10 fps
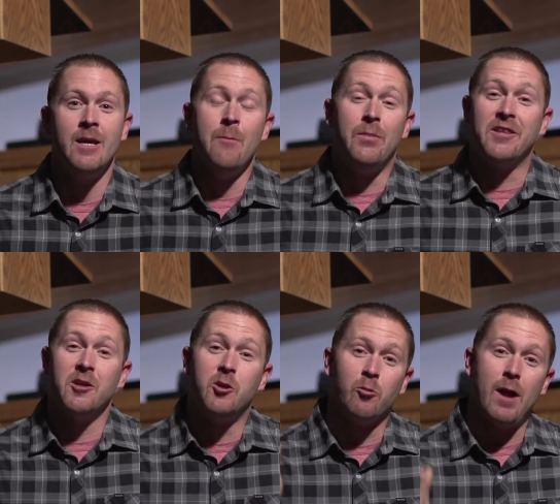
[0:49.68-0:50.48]
But the
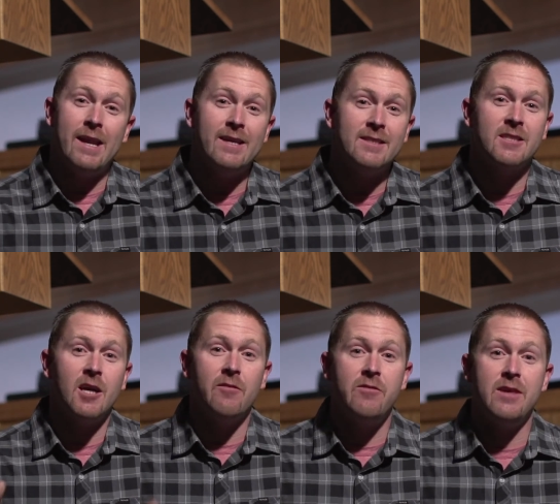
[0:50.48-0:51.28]
greatest
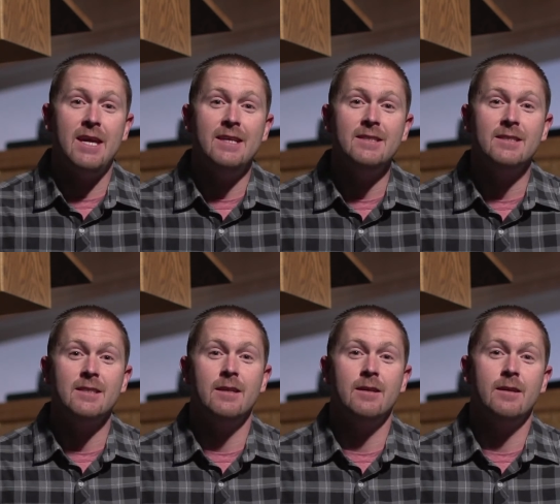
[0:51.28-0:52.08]
of these
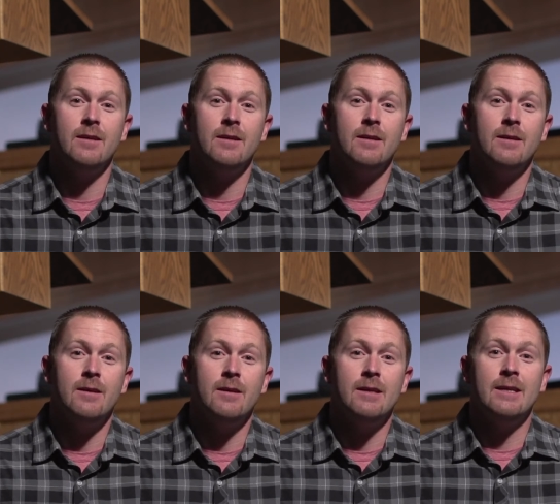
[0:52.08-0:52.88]

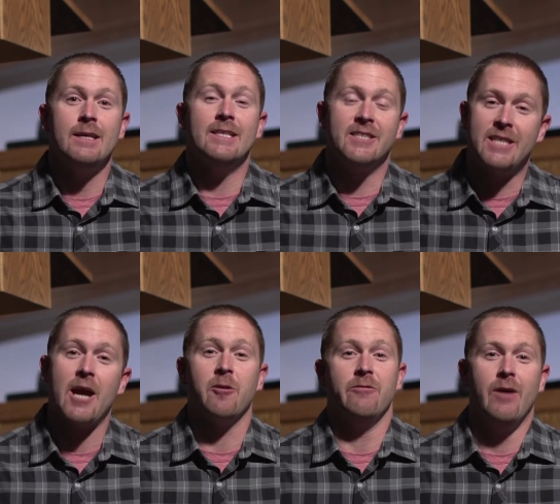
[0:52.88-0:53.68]
is
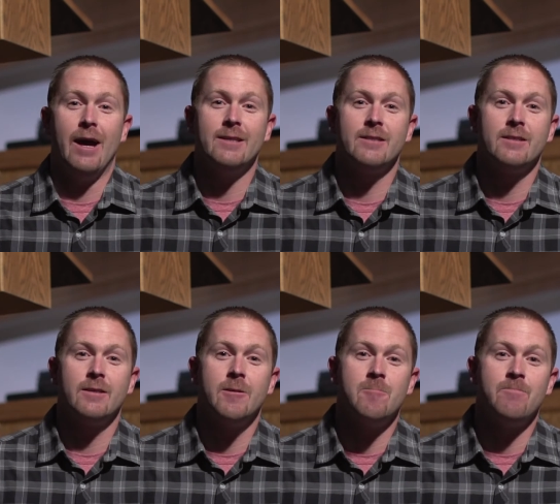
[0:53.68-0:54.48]
sacrifice.
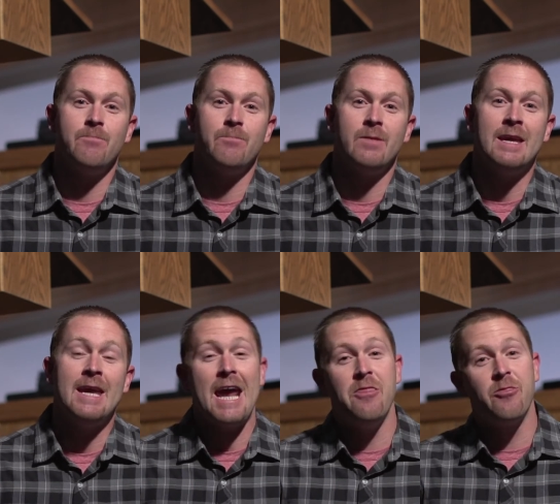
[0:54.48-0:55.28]

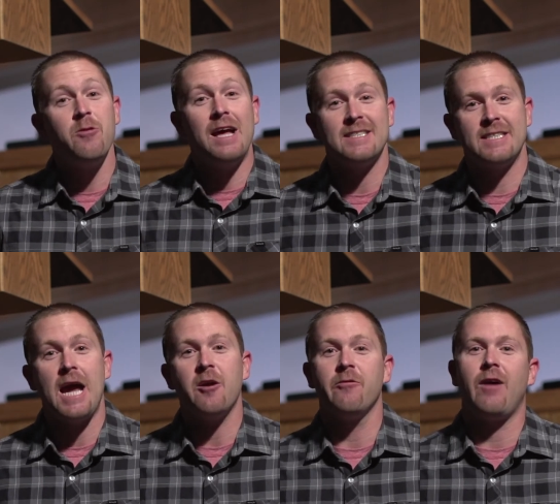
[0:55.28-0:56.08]
And through that
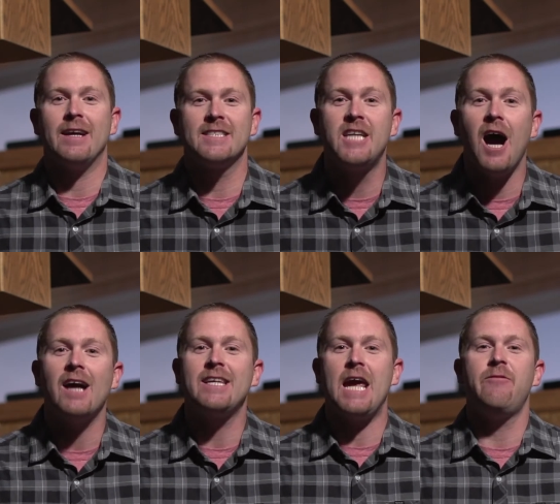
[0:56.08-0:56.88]
sacrifice,
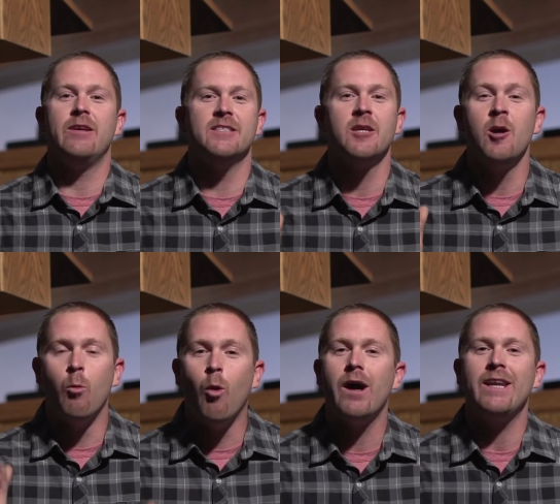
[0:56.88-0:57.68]
God gave His
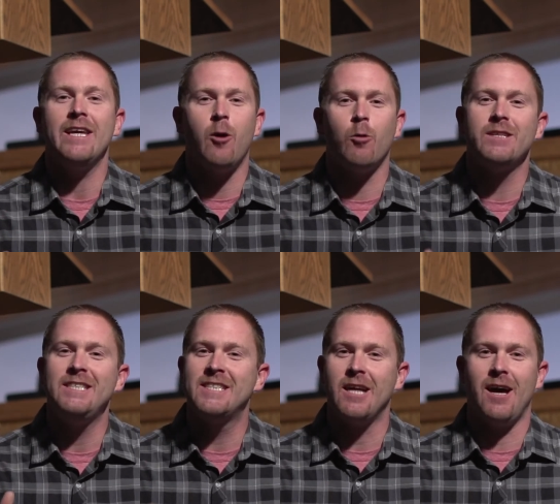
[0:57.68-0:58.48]
one and only
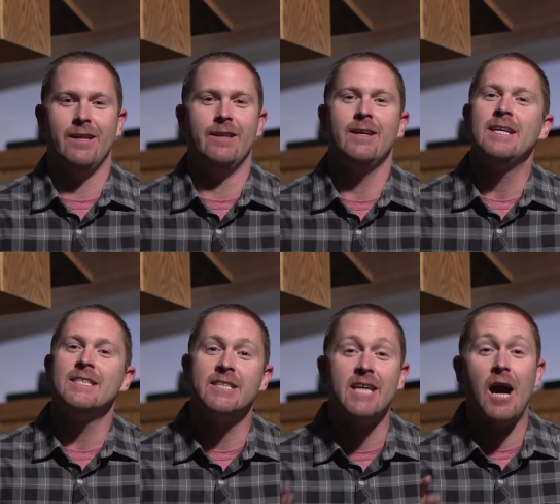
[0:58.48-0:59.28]
Son
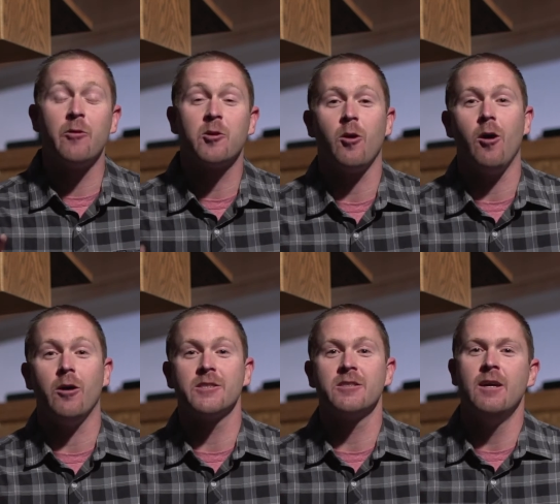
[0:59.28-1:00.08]
to die on the
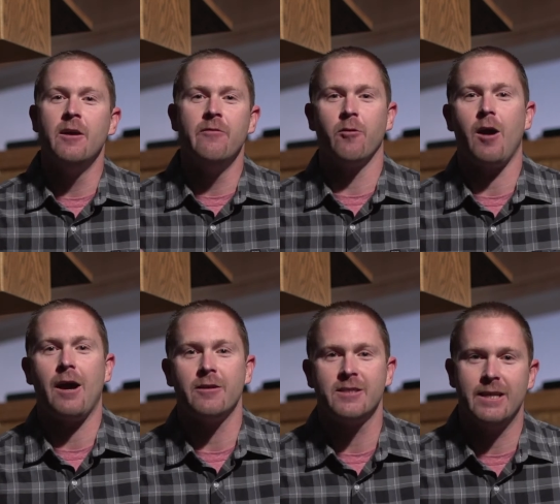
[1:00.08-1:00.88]
cross for
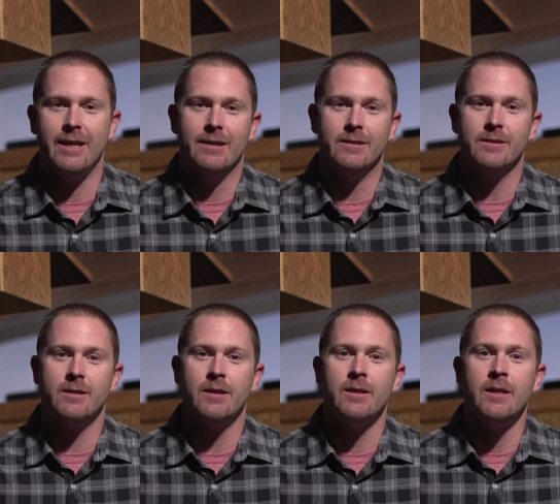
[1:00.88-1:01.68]
our sins,
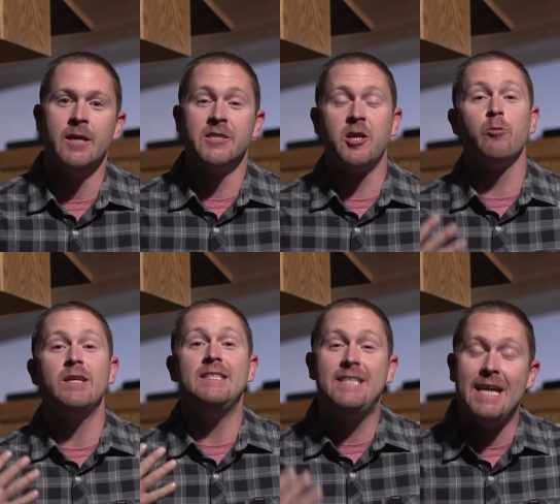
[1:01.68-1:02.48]
to
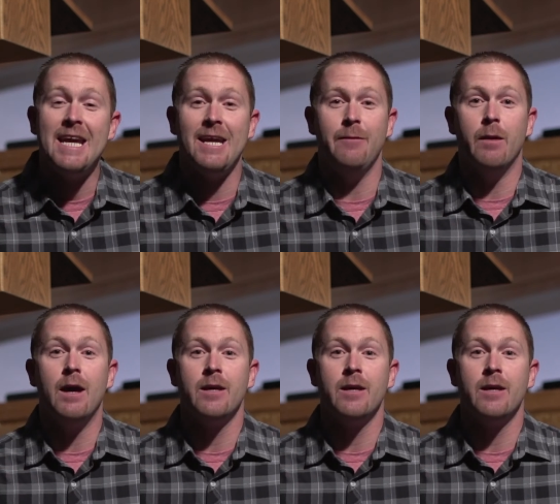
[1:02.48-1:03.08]
redeem